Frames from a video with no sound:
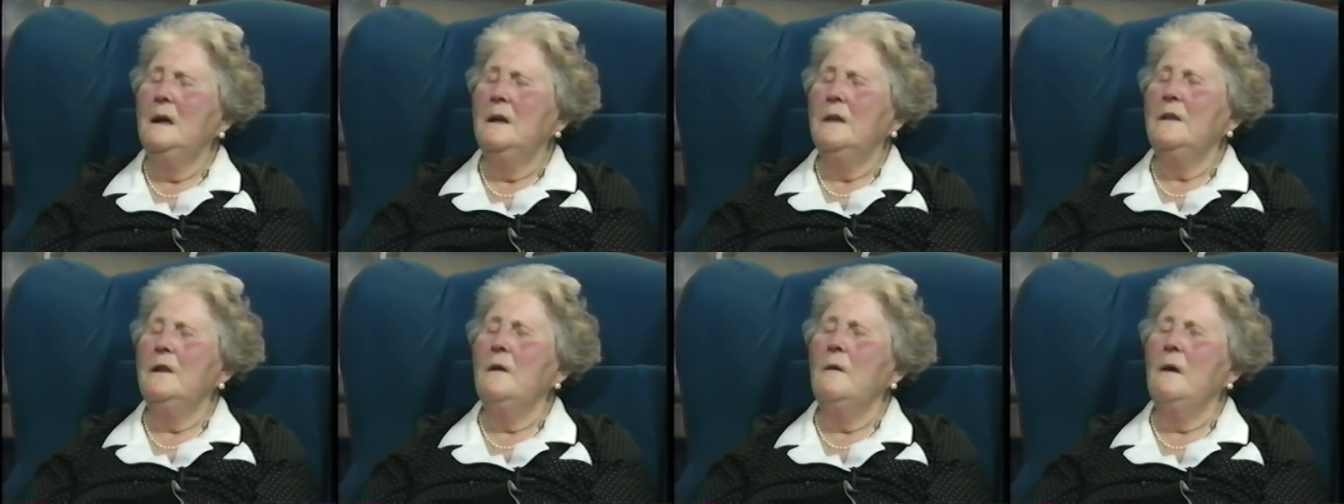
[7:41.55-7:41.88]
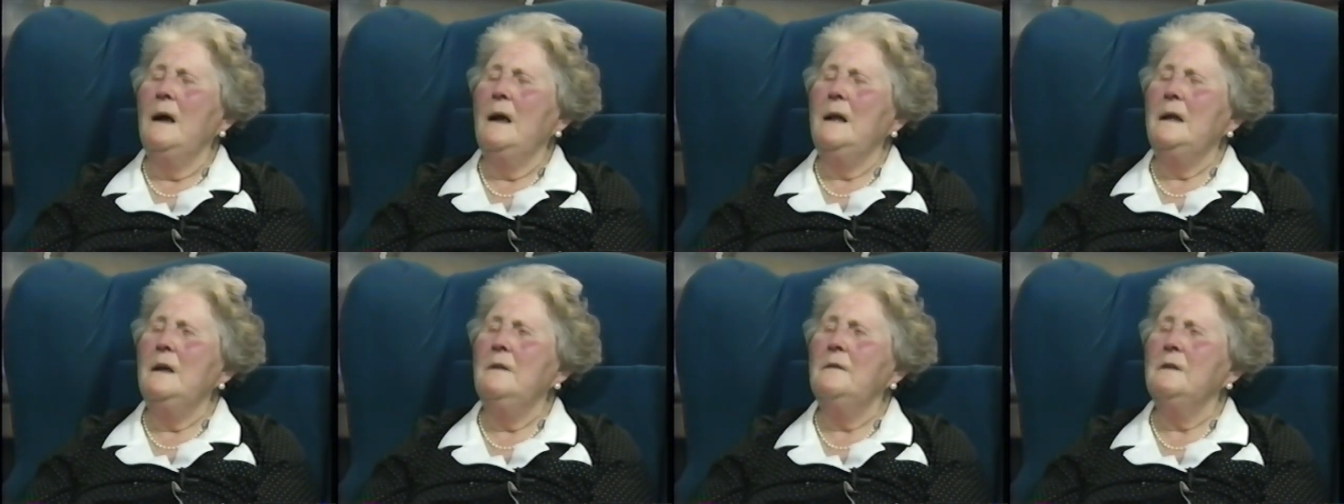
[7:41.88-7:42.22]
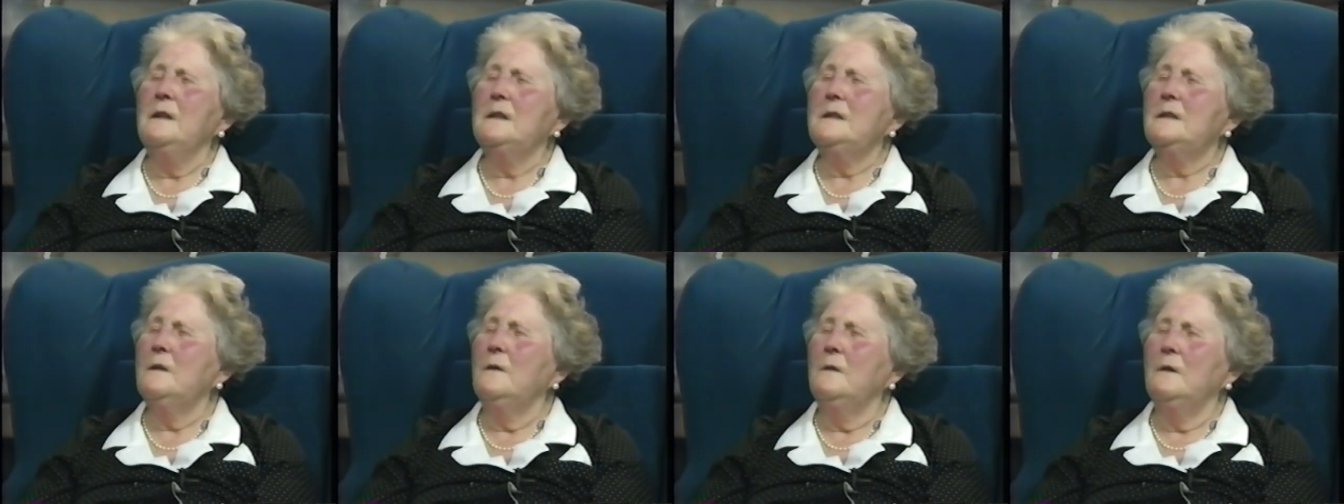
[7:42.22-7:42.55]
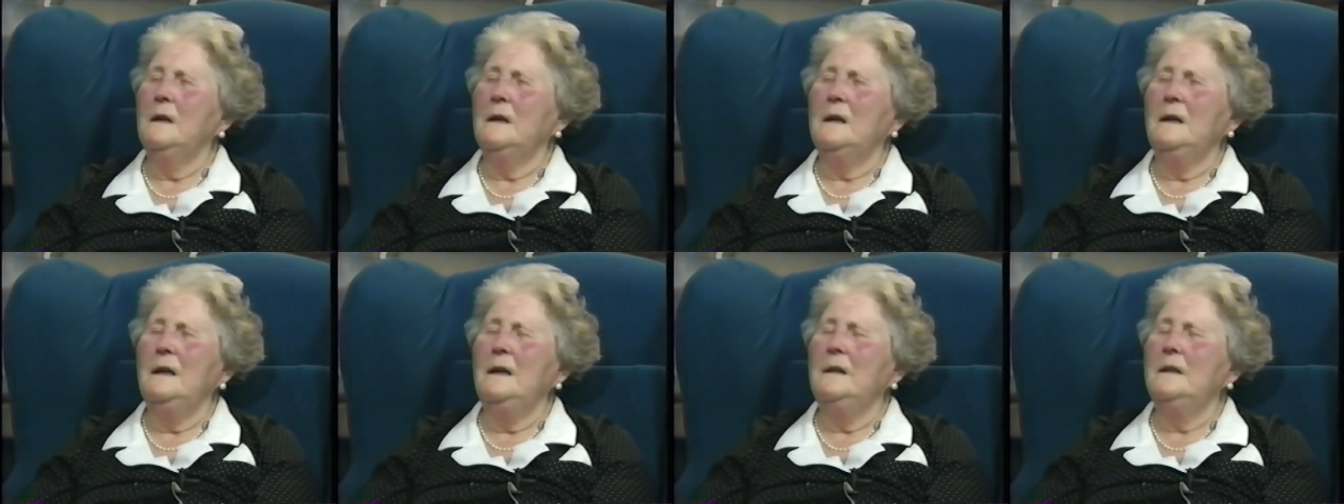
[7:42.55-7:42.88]
Though I never saw
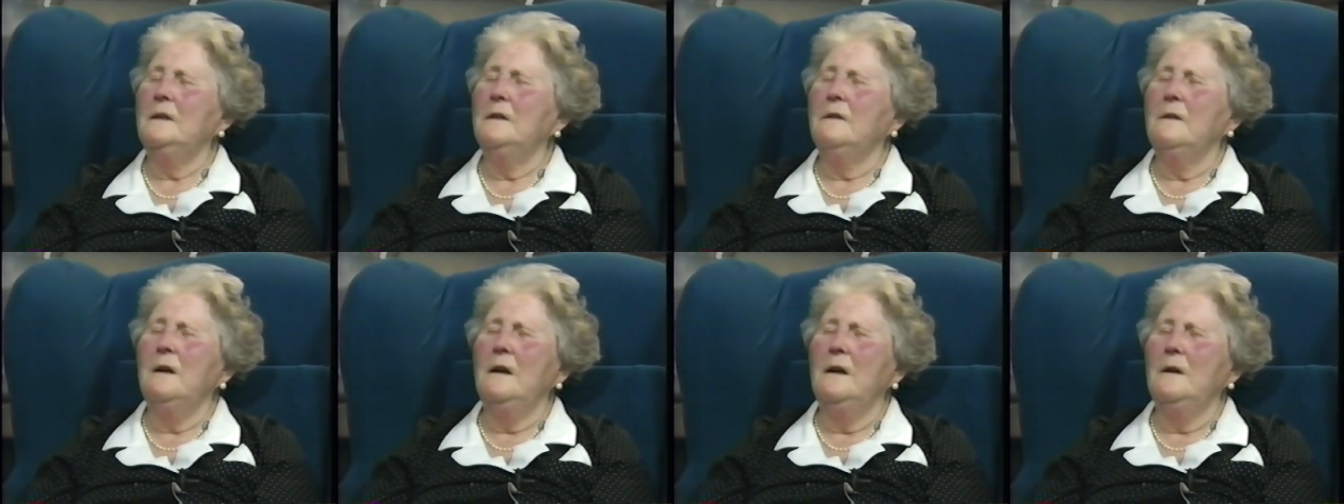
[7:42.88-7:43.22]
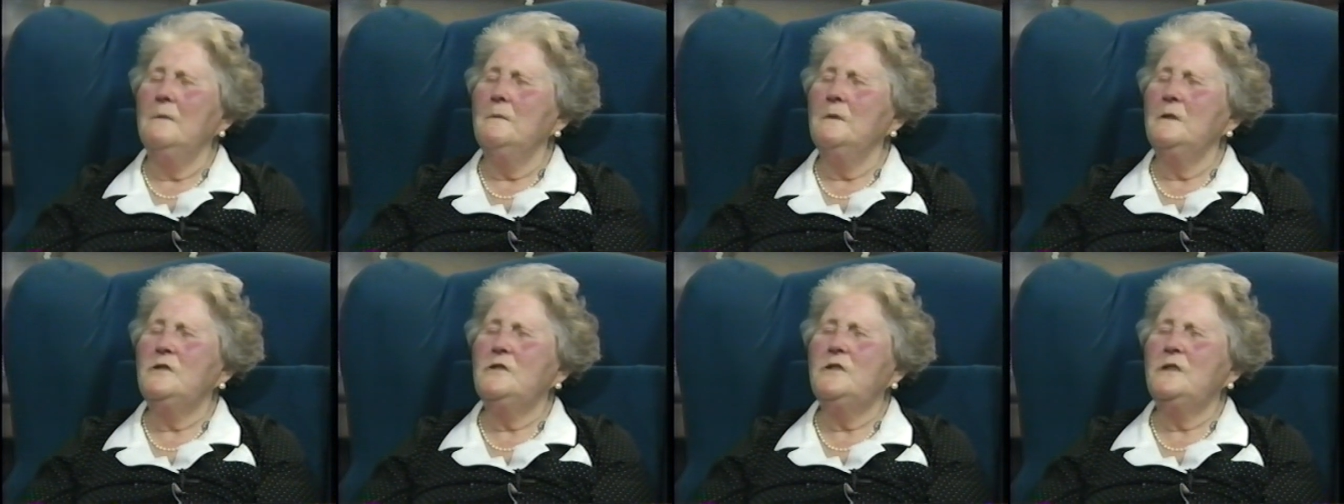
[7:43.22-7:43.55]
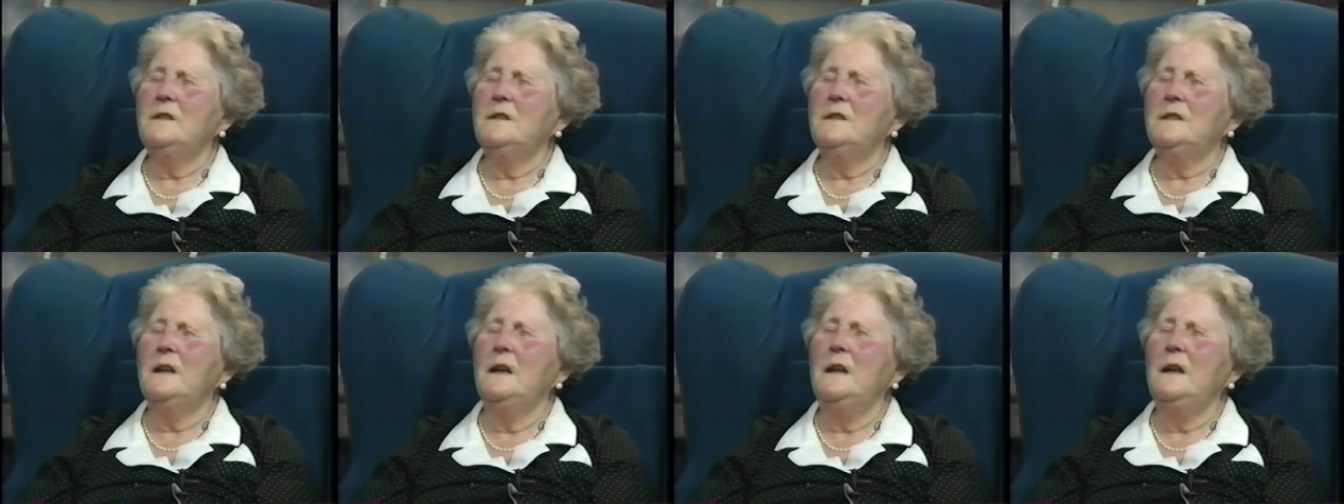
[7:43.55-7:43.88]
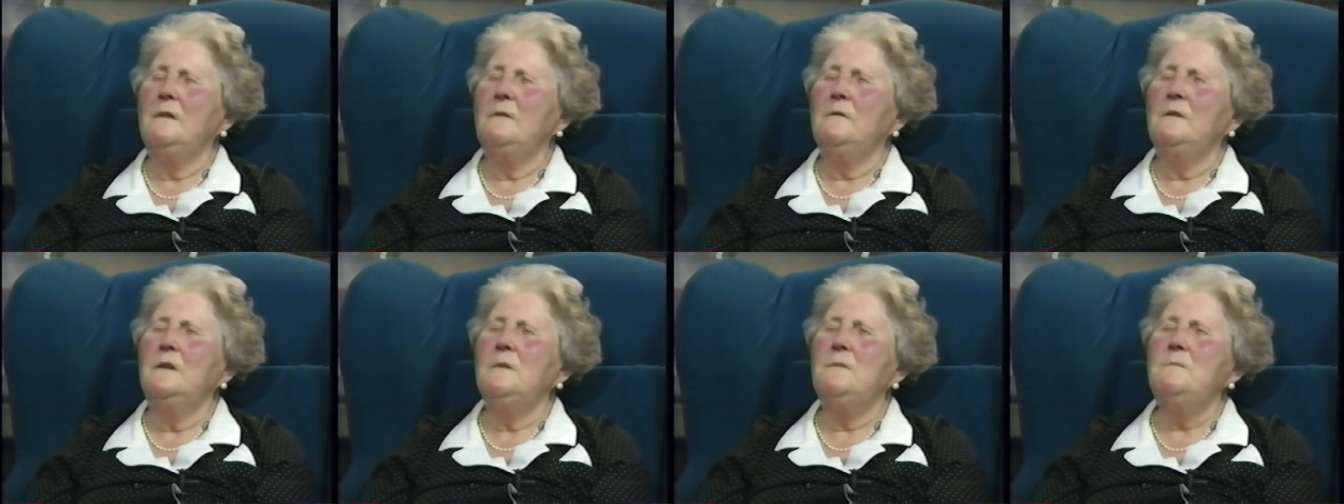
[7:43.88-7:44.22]
it later on when she stayed
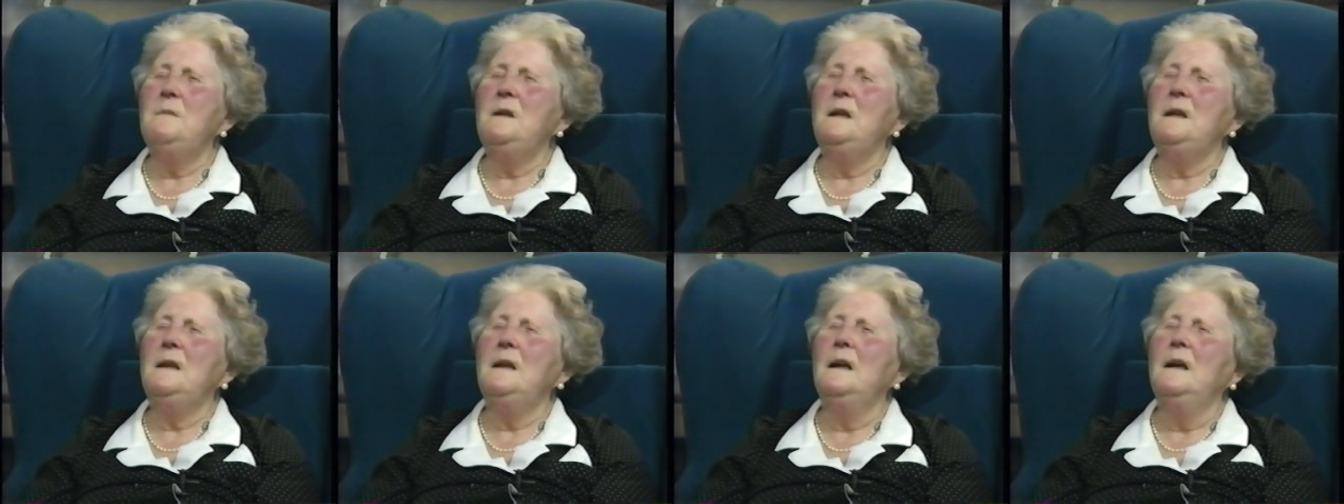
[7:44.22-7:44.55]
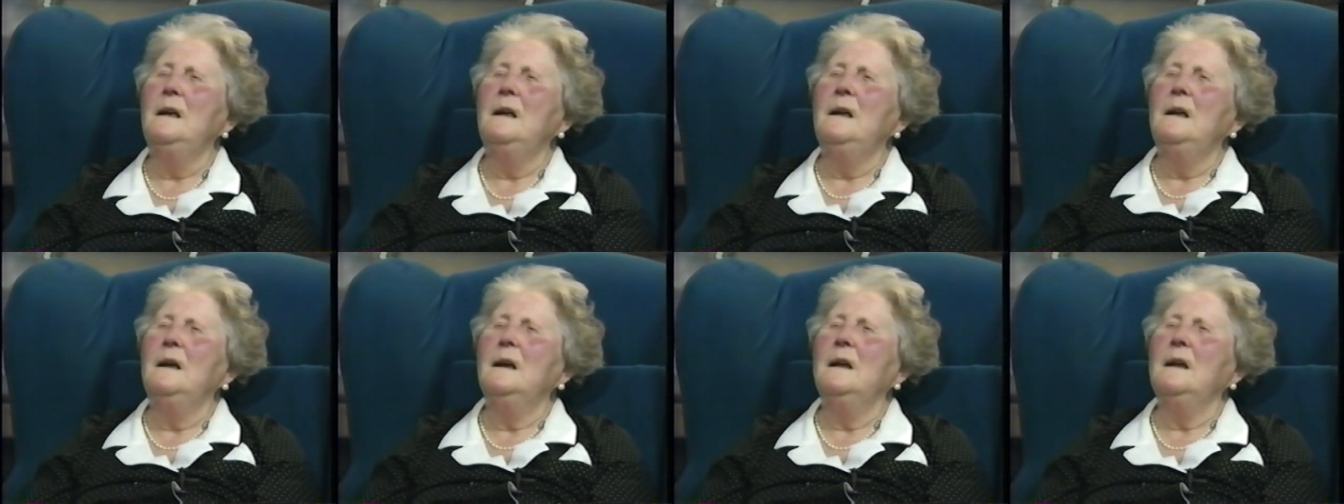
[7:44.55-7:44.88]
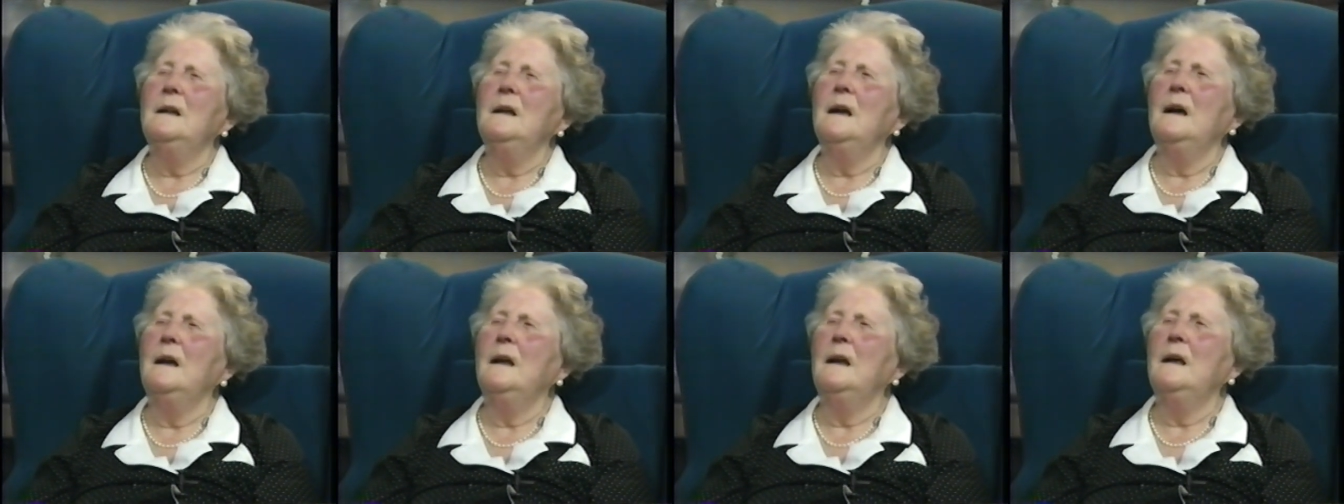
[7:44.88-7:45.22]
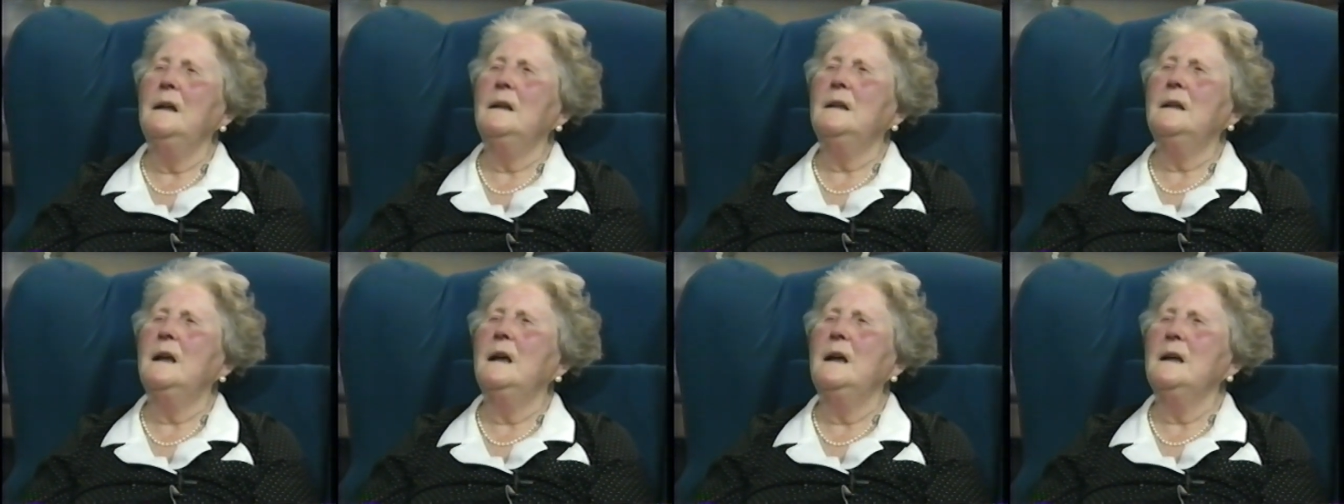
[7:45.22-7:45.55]
with me and I
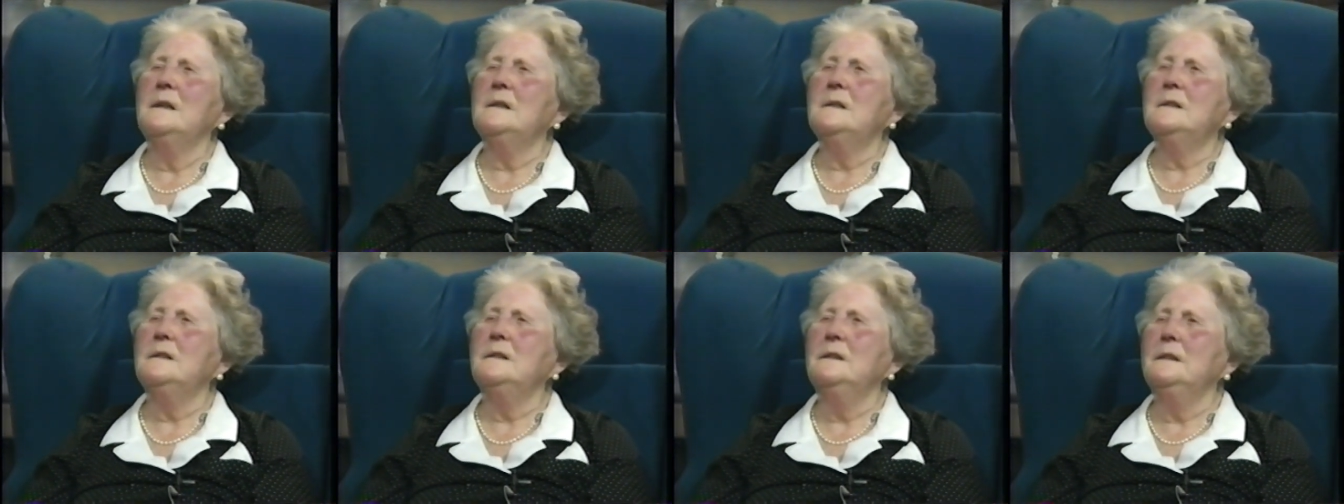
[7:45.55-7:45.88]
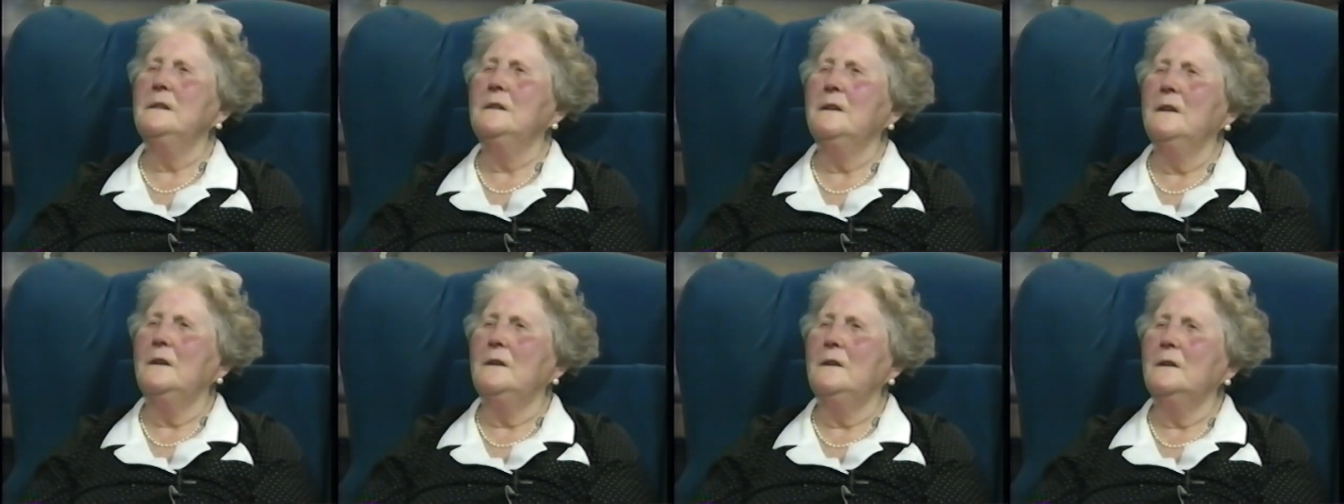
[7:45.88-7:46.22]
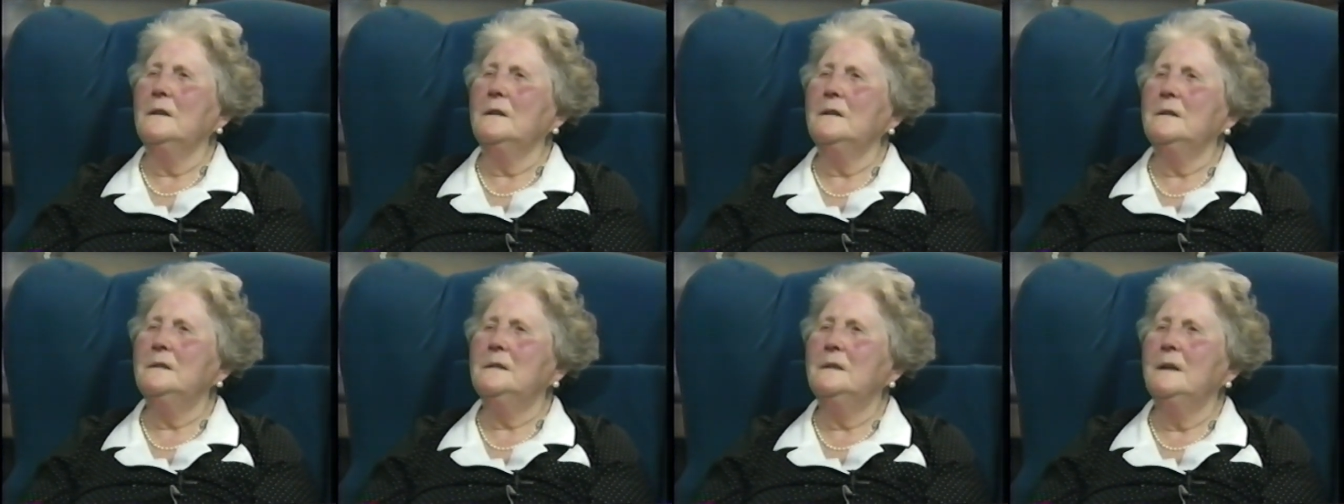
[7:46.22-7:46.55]
had cats and dogs.